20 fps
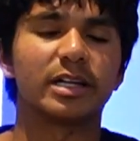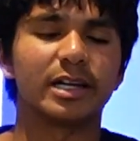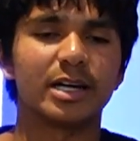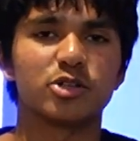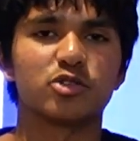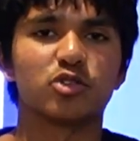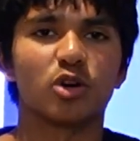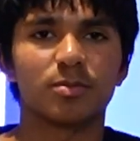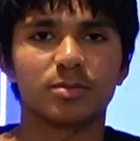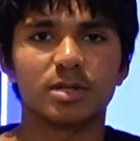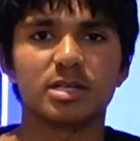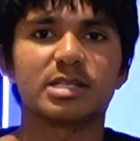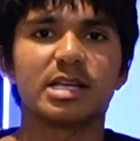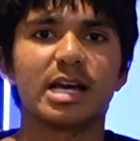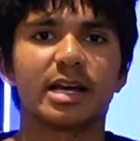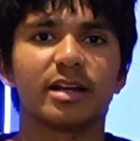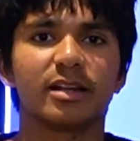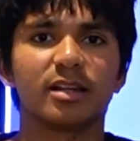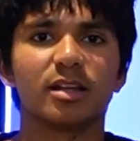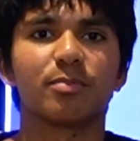They dropped a
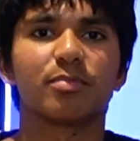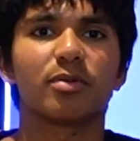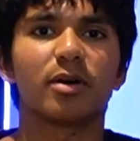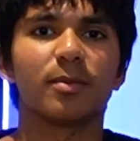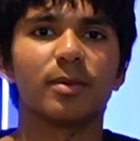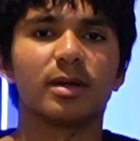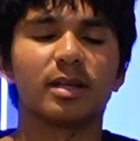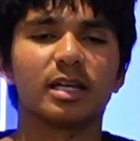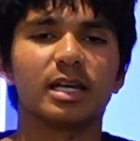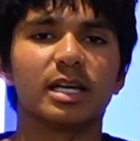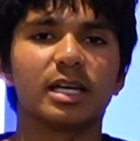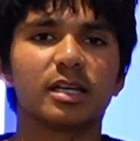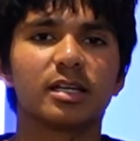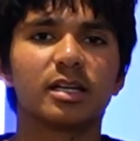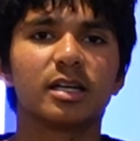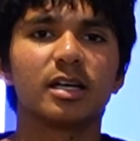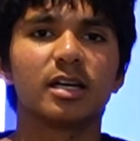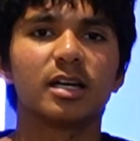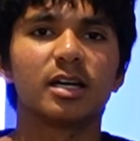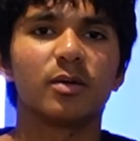second in the Premier League,
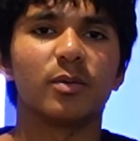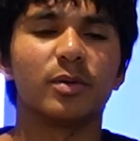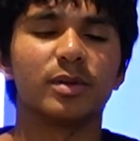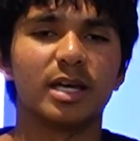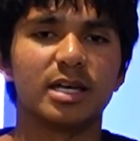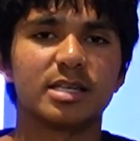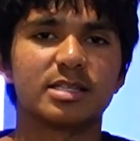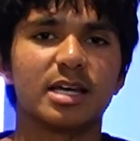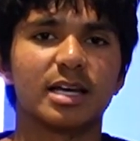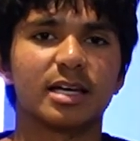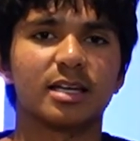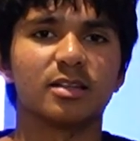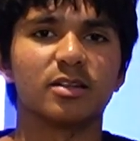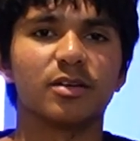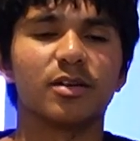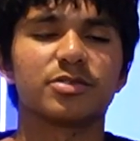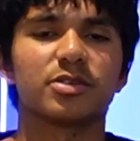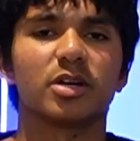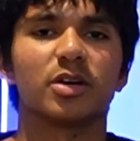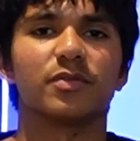with their second
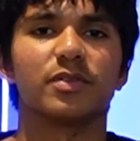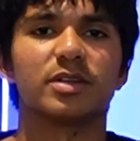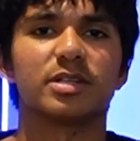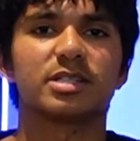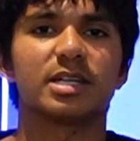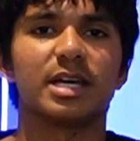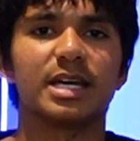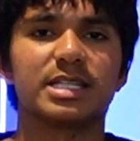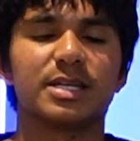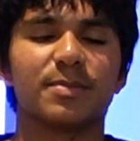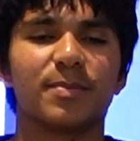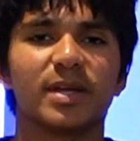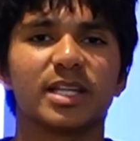loss of the season,